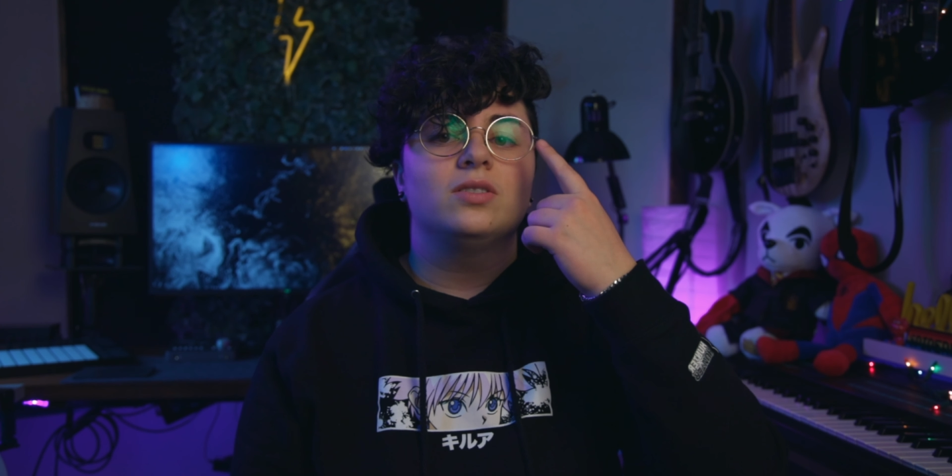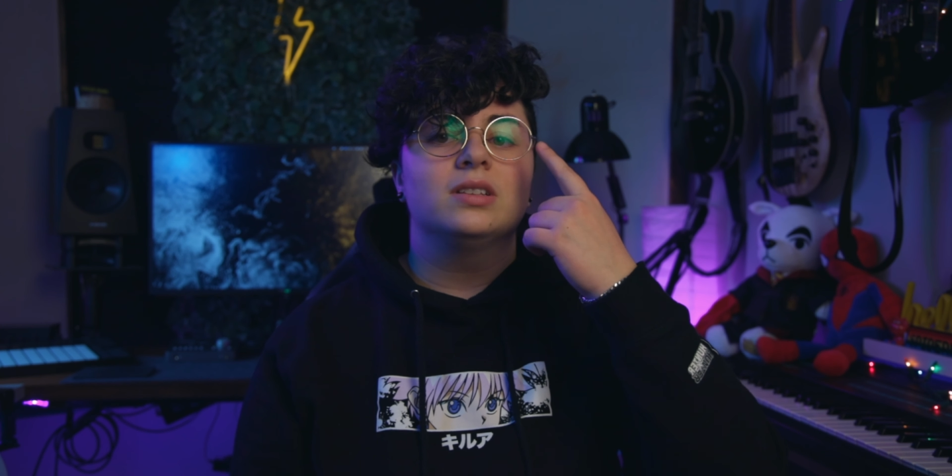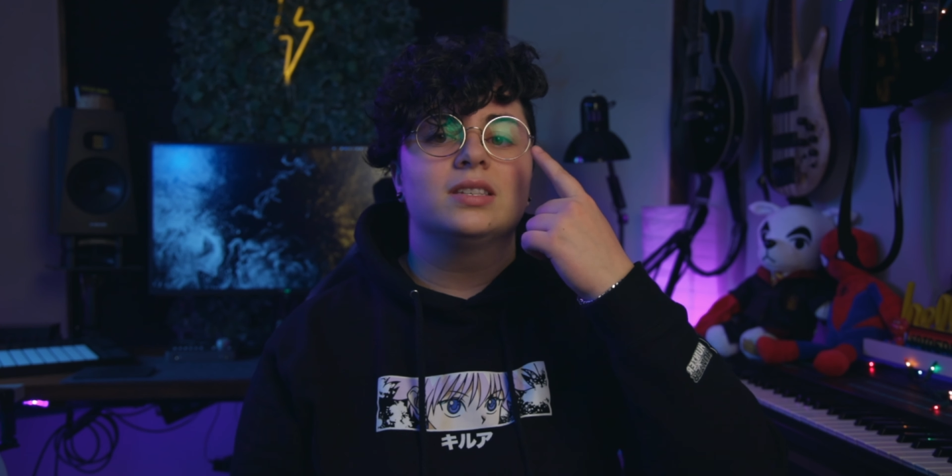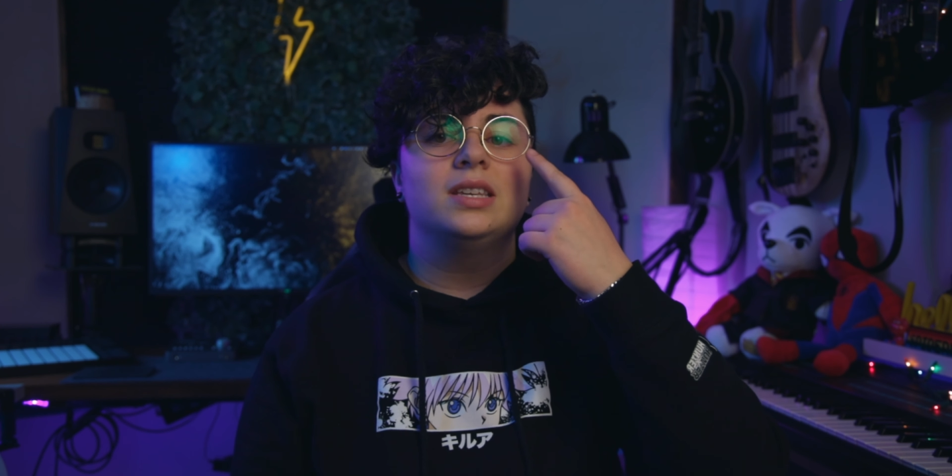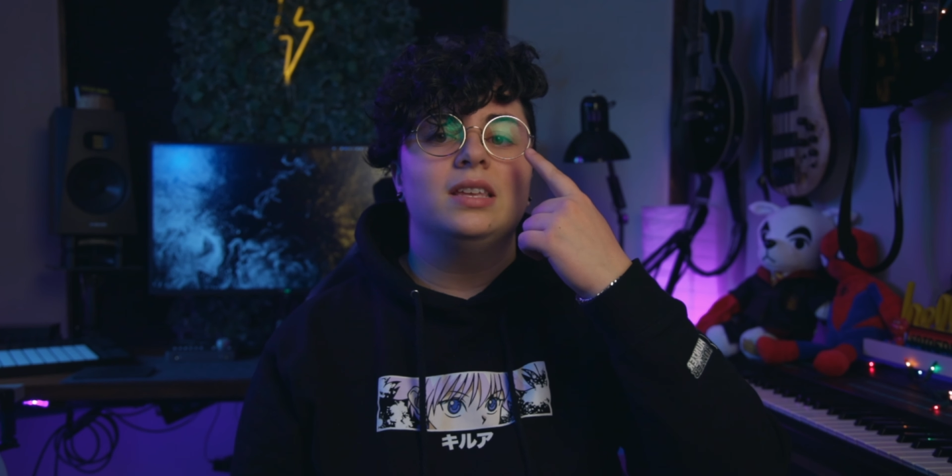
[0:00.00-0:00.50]
you
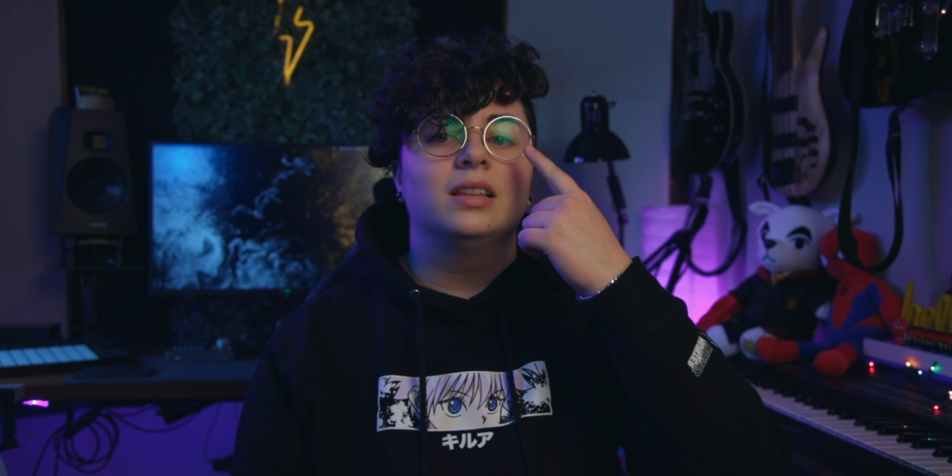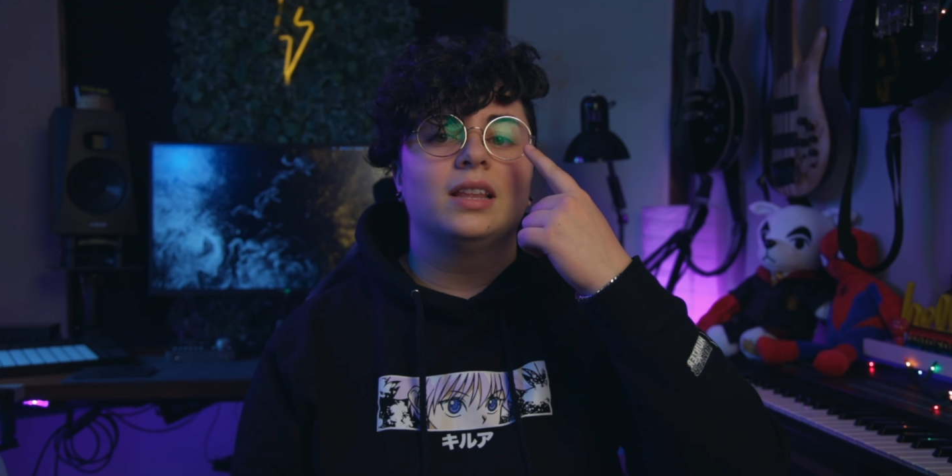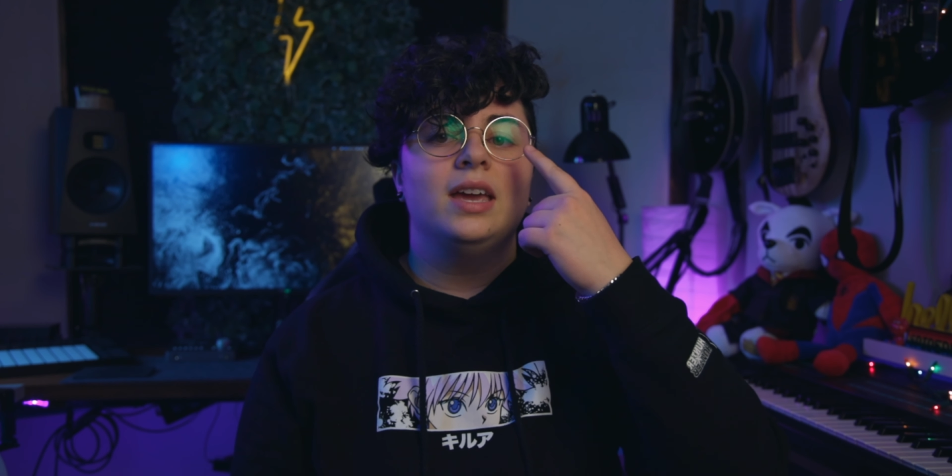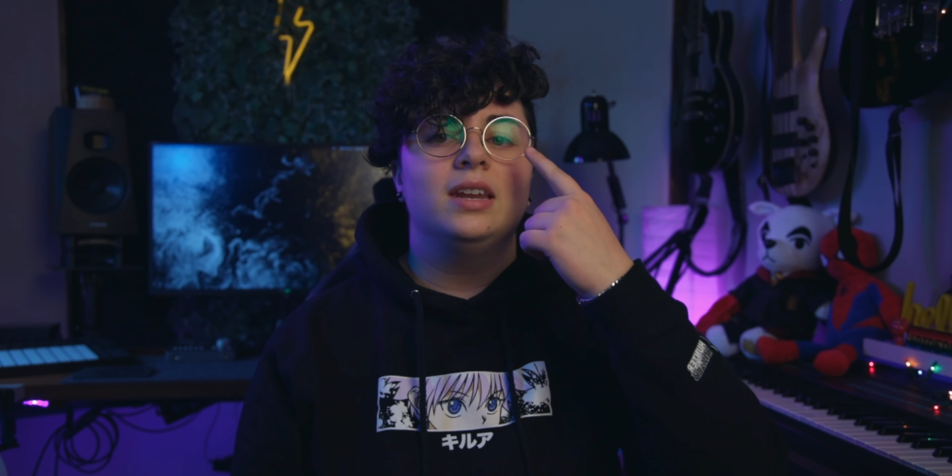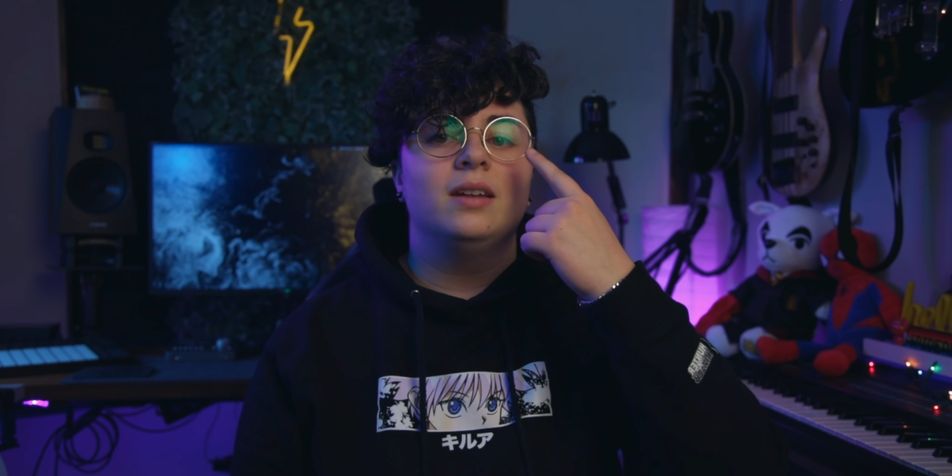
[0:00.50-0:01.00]
can see the
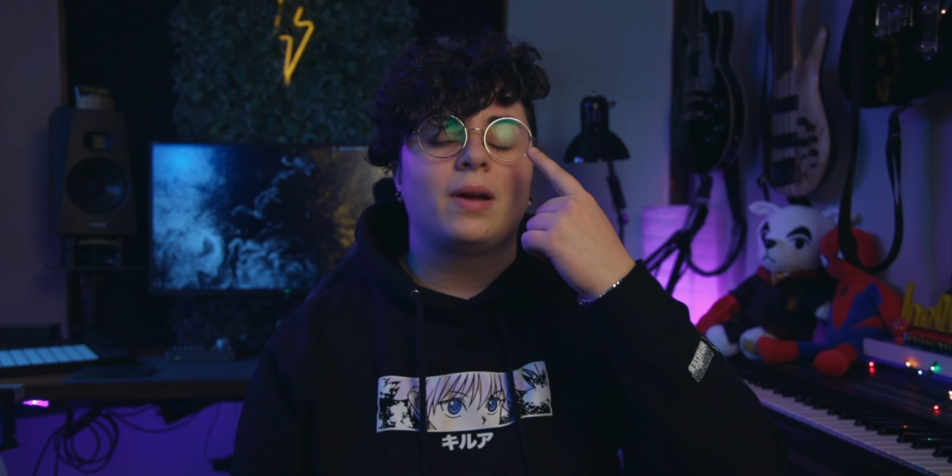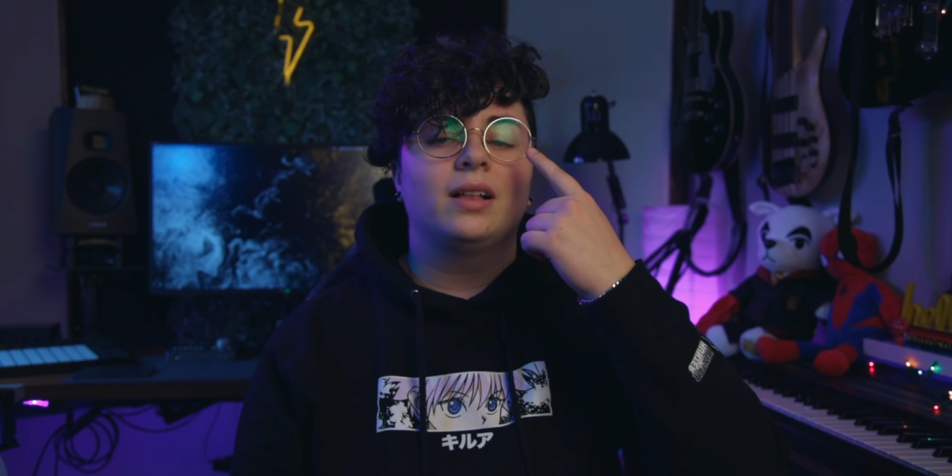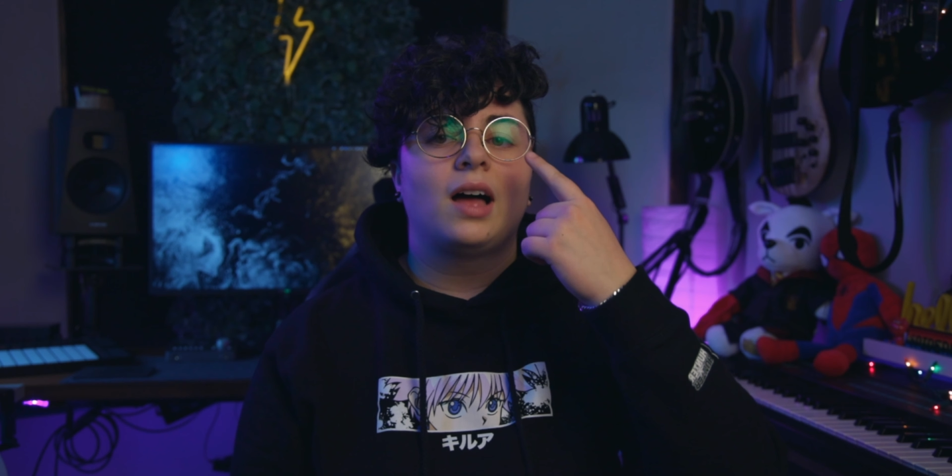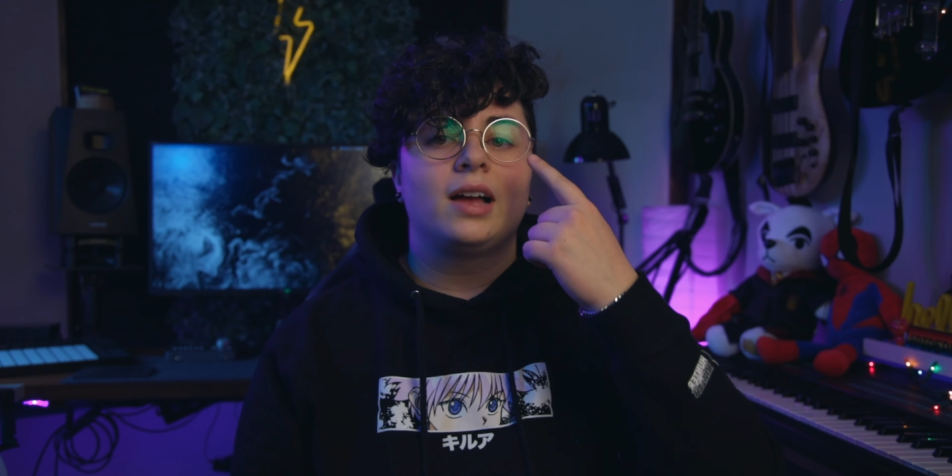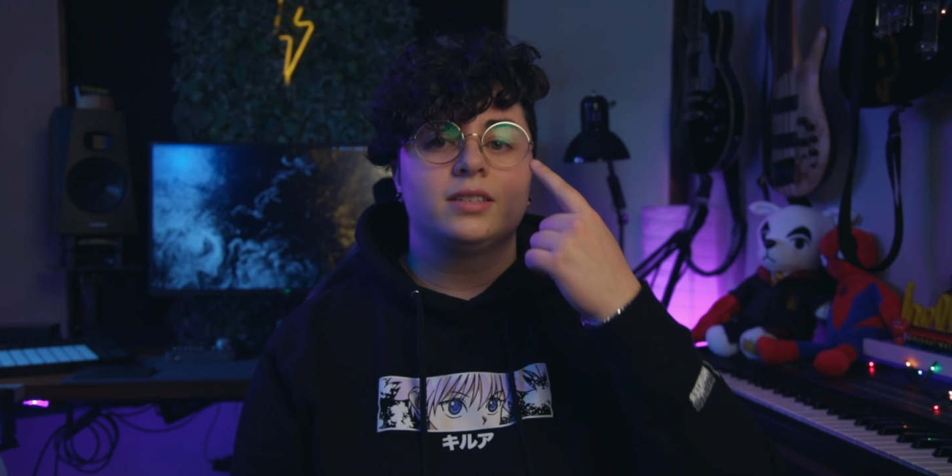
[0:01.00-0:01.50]
light in my
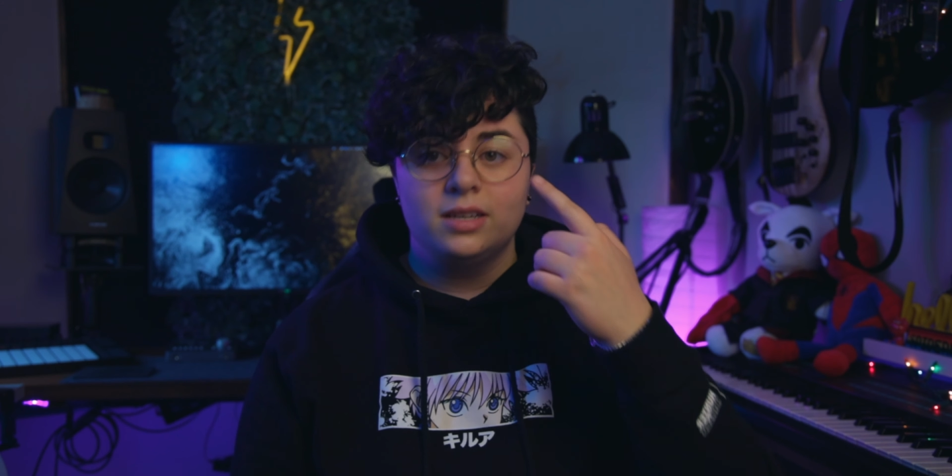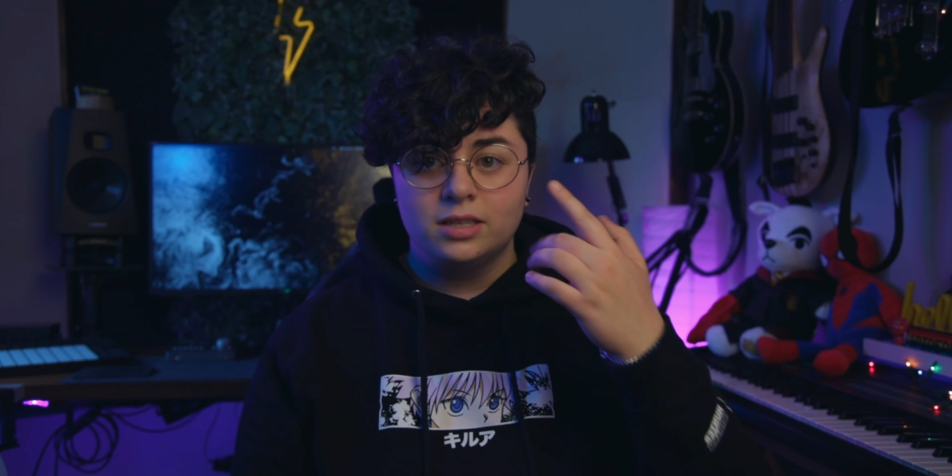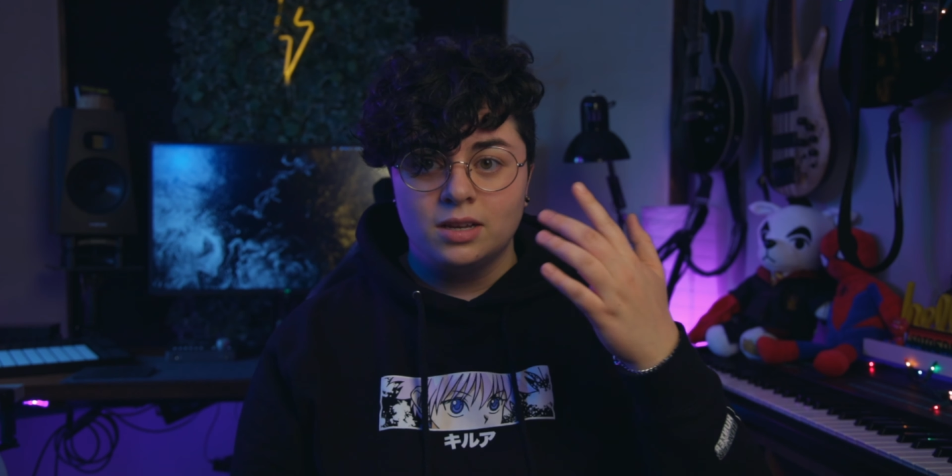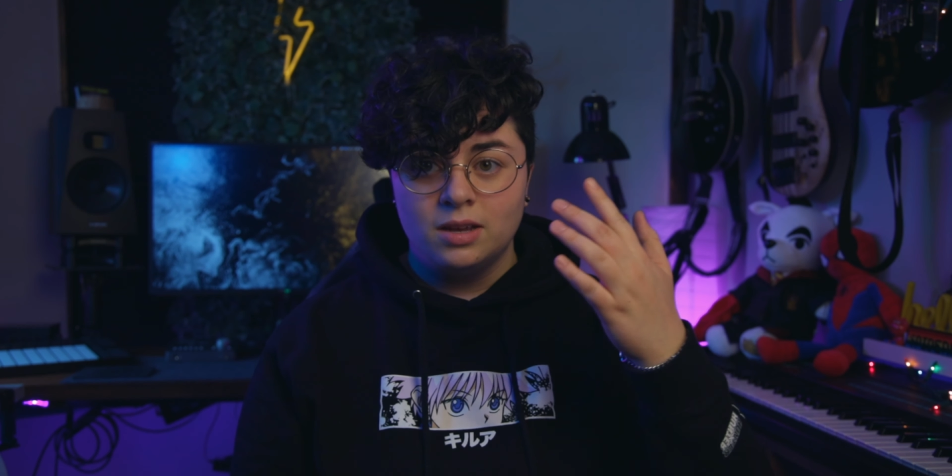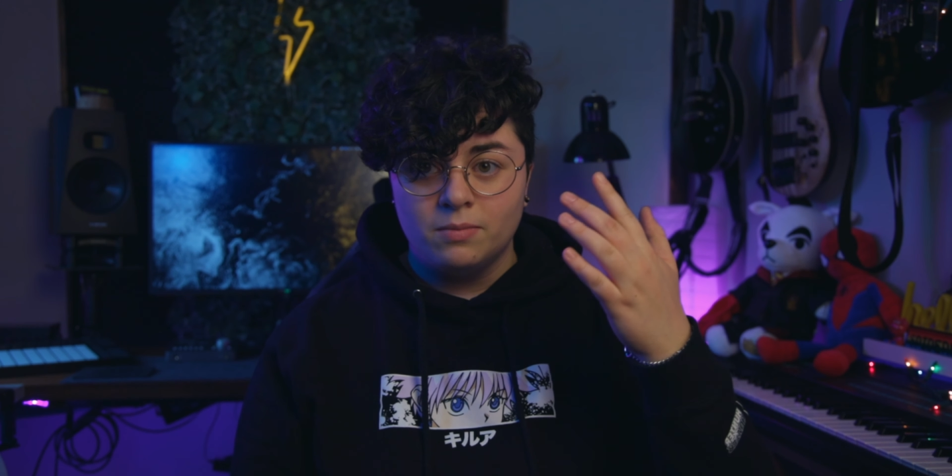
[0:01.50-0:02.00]
glasses.